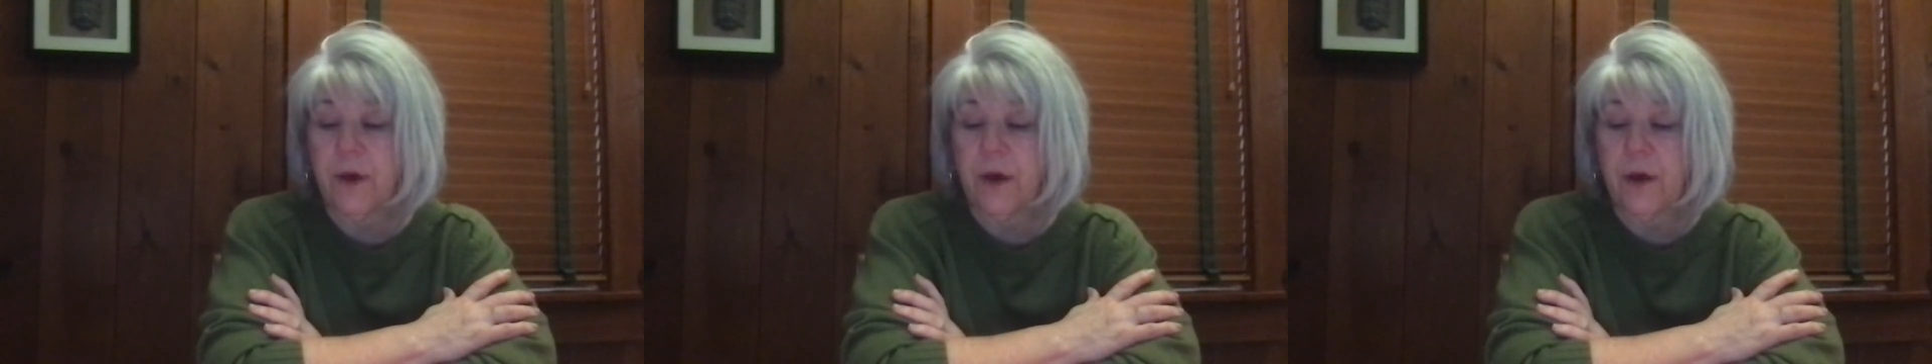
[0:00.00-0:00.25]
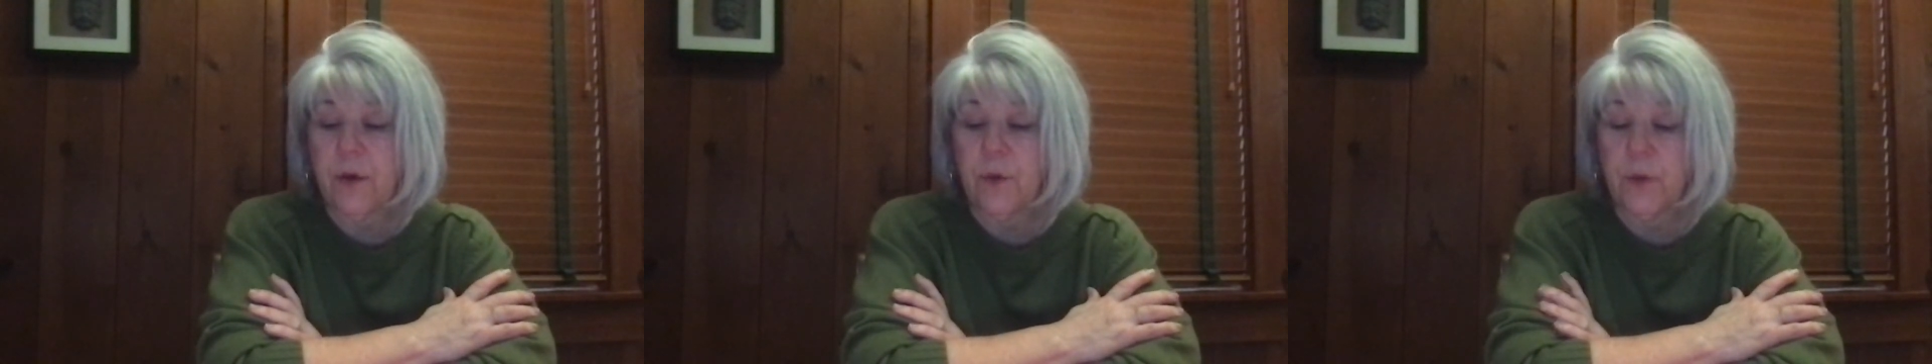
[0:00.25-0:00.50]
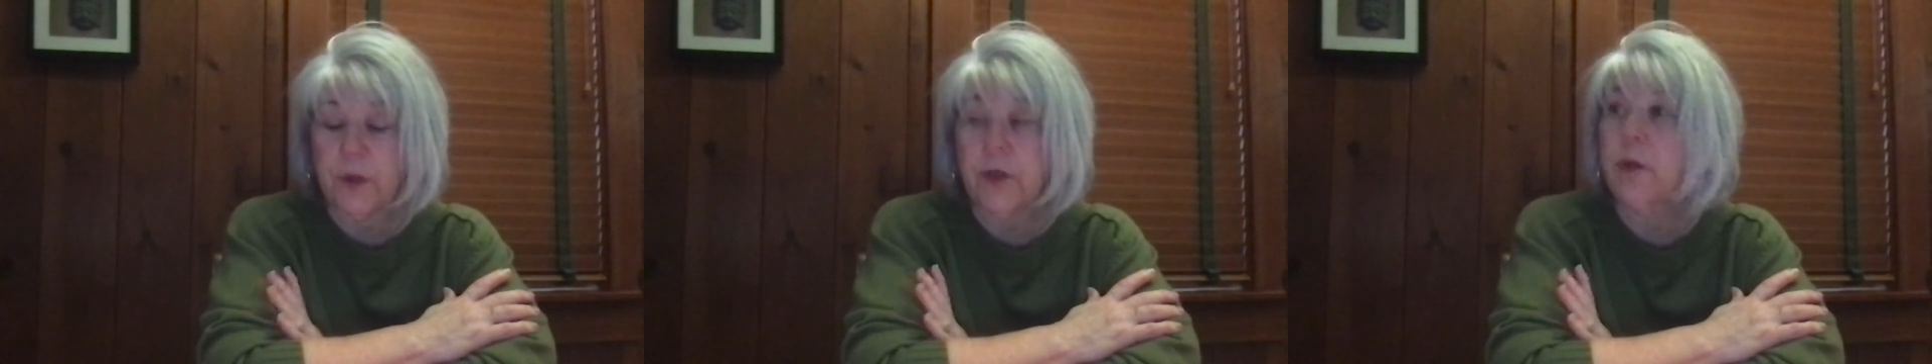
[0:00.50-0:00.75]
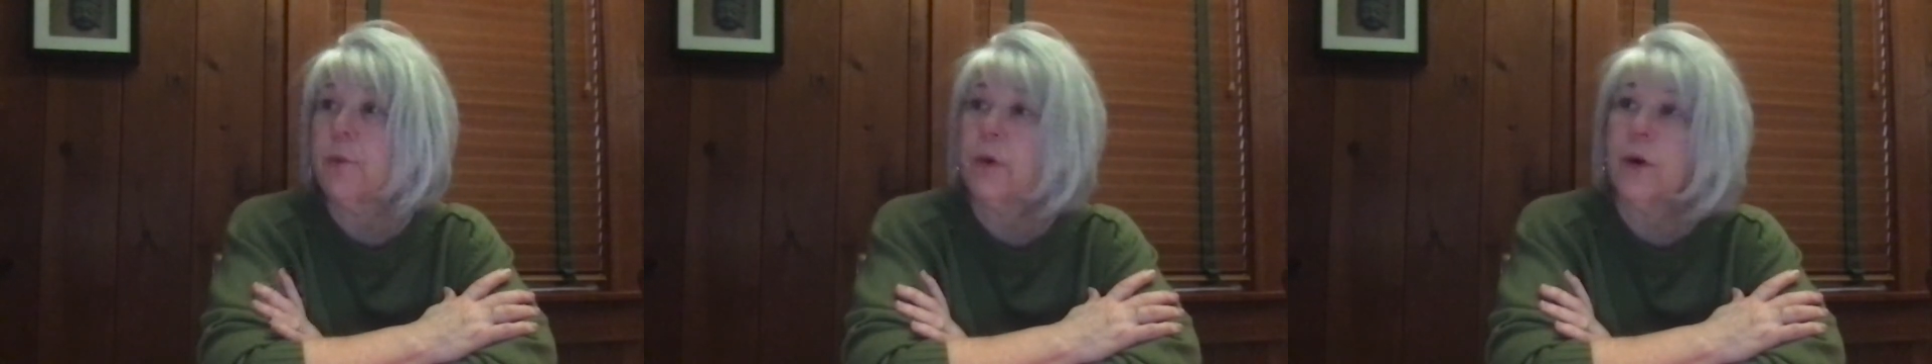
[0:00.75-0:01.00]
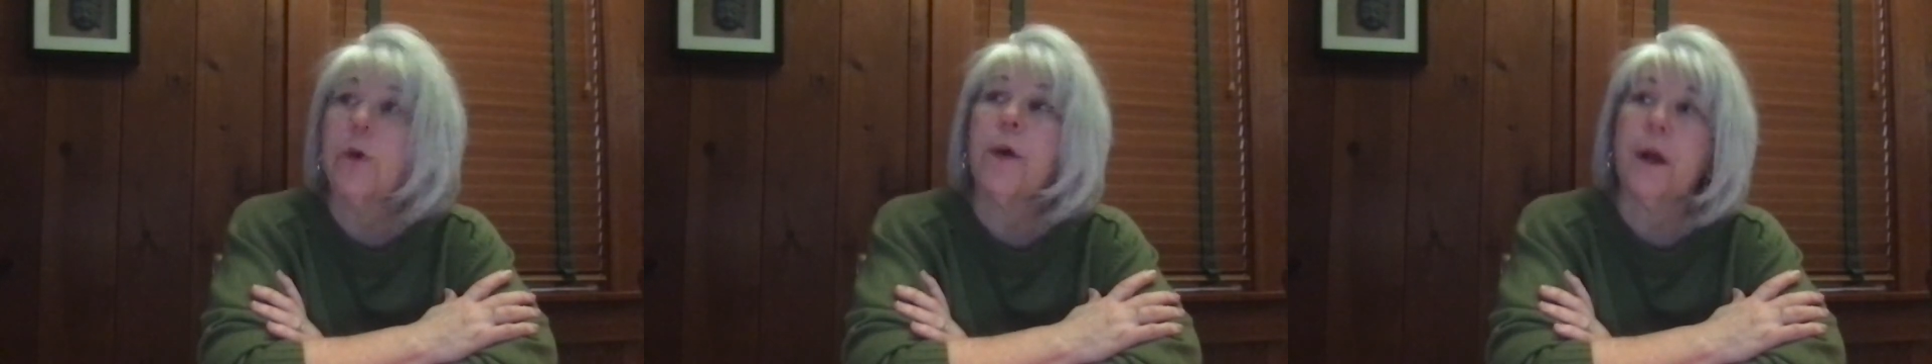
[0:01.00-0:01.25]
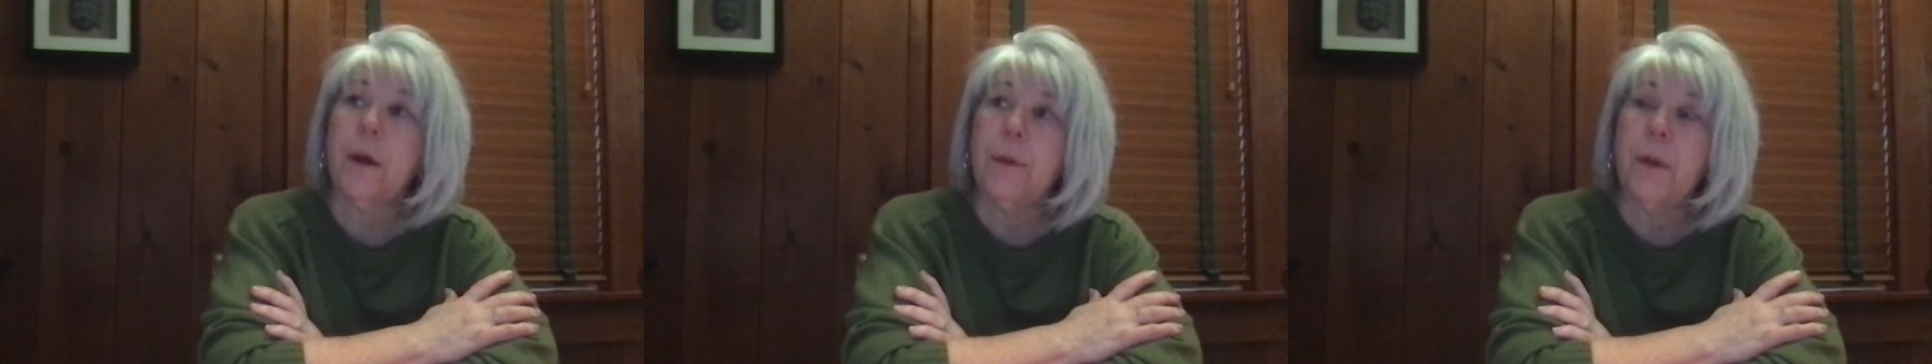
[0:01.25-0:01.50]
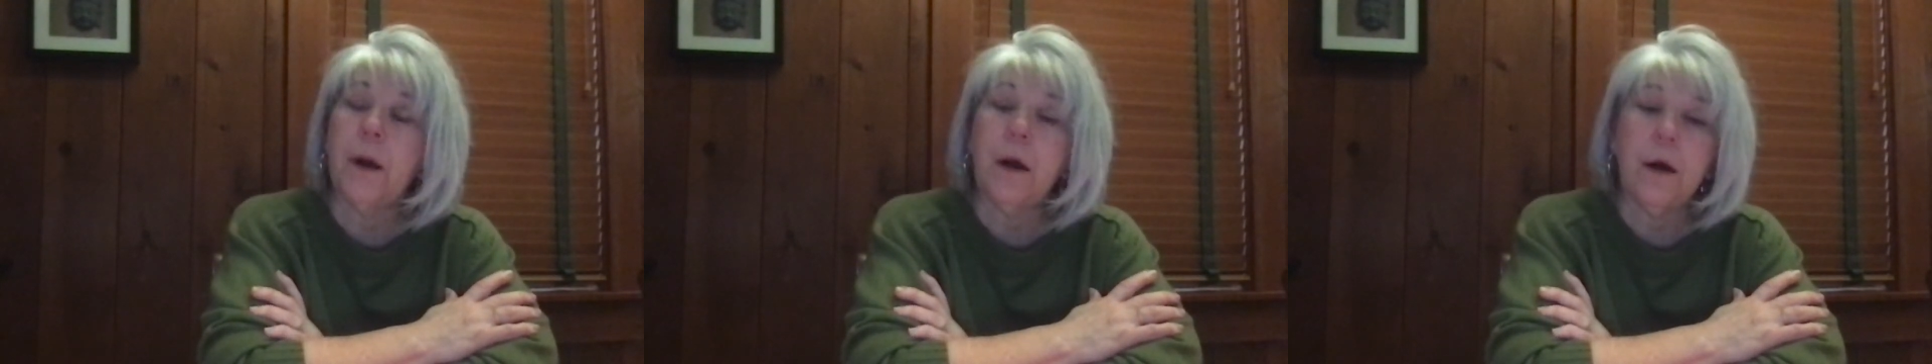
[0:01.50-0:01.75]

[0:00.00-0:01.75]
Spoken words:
a really good program